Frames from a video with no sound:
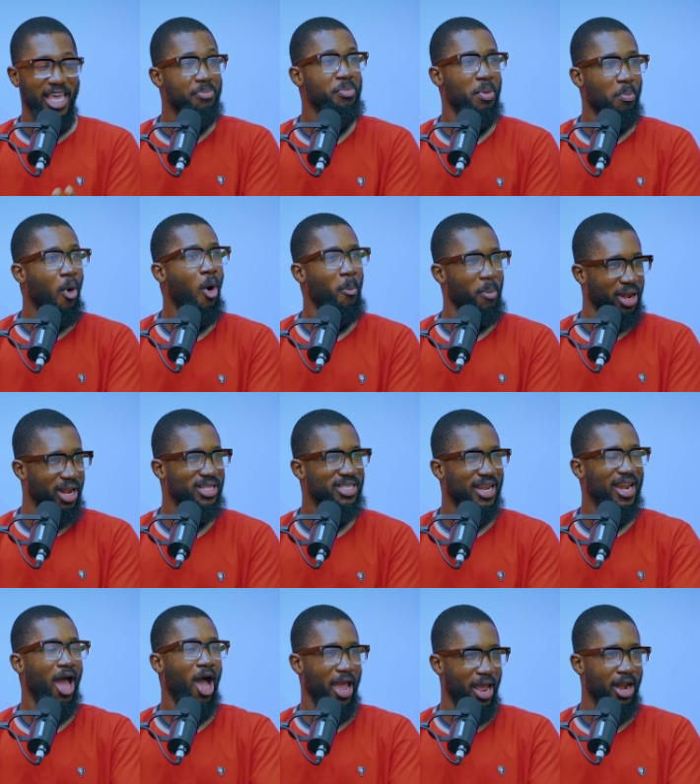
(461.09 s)
give me more minutes
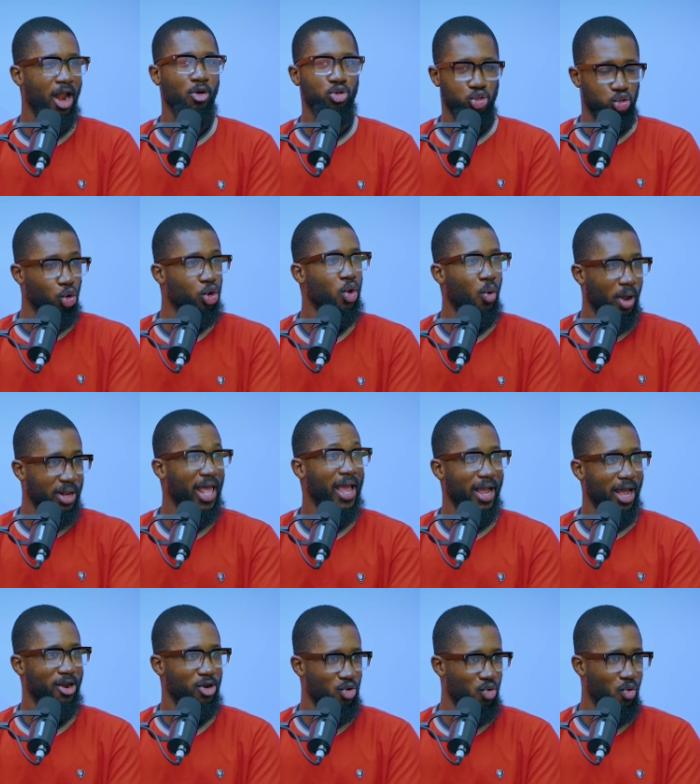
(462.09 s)
and, I, and I'll show you yeah. what I
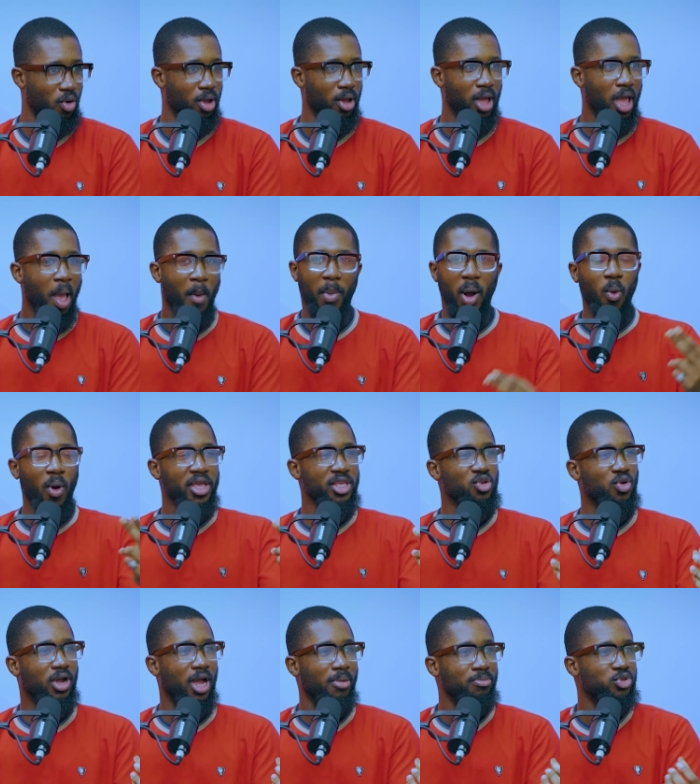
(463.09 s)
can do. Right. But when
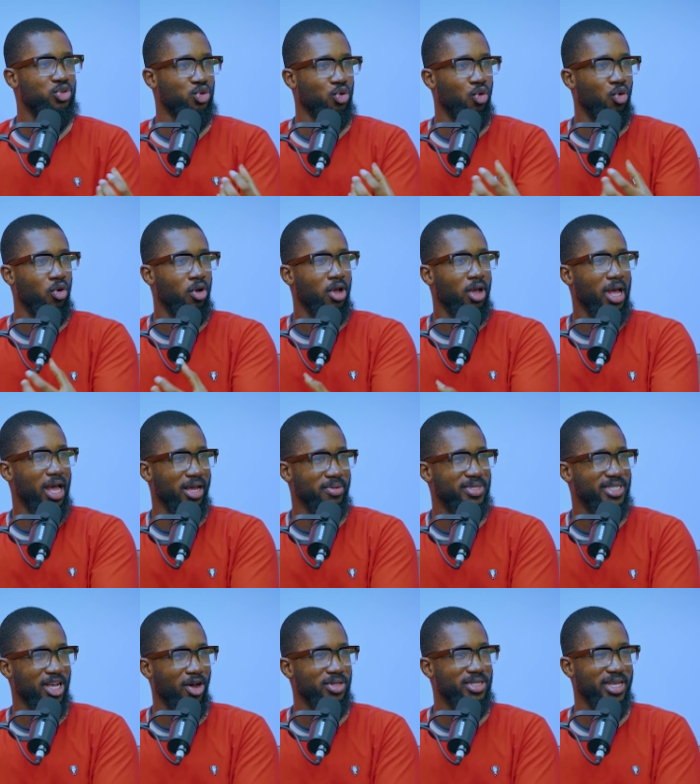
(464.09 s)
you come to uh,
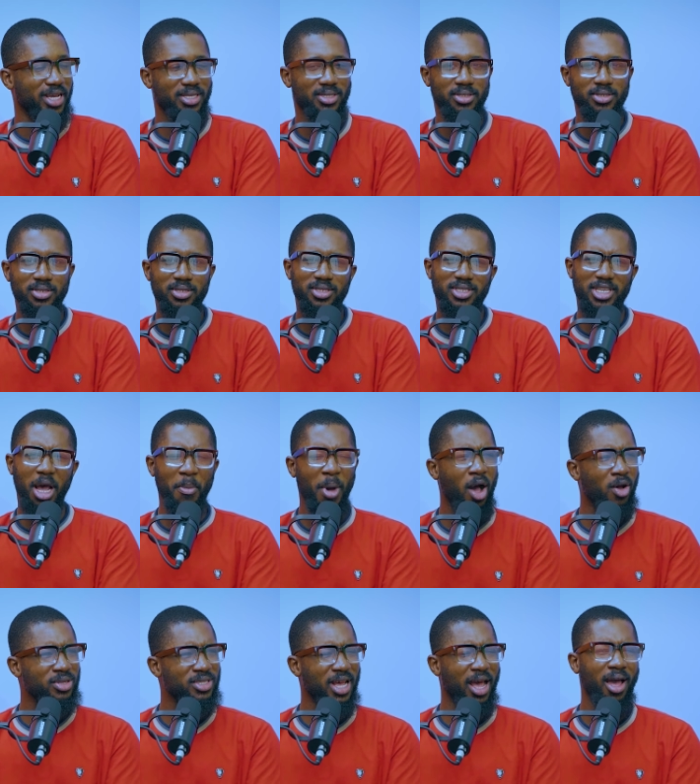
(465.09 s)
Celtics,
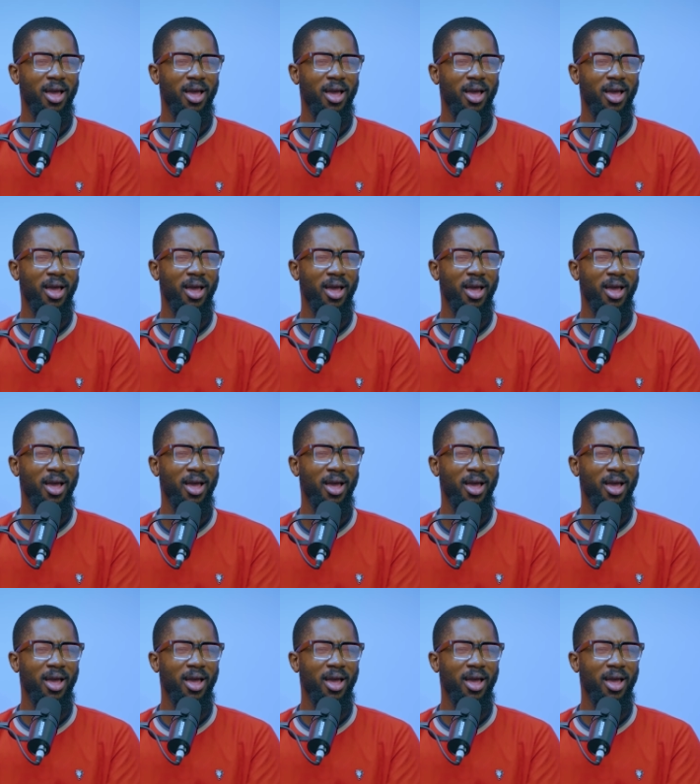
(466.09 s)
somehow